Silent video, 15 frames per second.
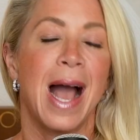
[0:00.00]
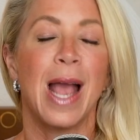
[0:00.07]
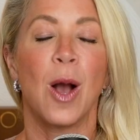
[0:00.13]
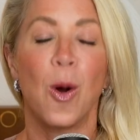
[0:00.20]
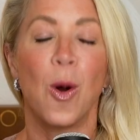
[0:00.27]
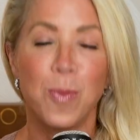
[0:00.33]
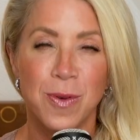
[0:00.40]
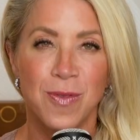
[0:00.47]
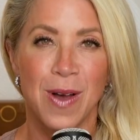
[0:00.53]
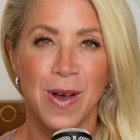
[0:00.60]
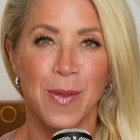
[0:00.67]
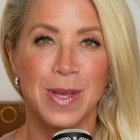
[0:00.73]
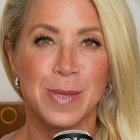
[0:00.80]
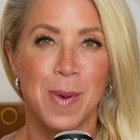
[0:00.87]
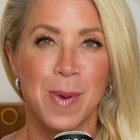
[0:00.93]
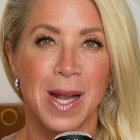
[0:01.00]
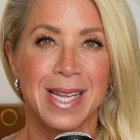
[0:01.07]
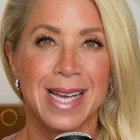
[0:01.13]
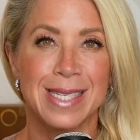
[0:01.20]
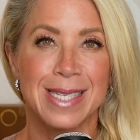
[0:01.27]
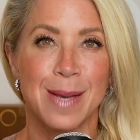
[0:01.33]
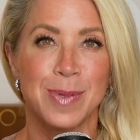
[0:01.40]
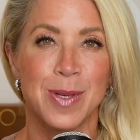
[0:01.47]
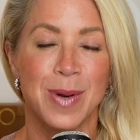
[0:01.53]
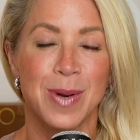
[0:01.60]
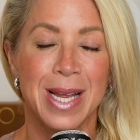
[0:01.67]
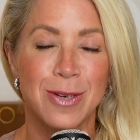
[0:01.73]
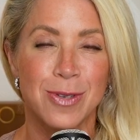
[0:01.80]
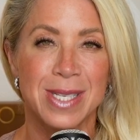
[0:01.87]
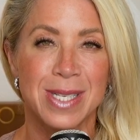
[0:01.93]
I hope you found this podcast episode
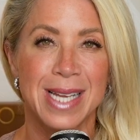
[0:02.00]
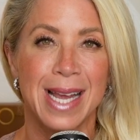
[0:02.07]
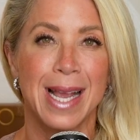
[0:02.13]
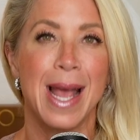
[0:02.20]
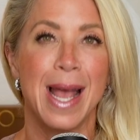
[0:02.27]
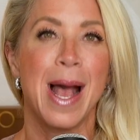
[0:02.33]
interesting.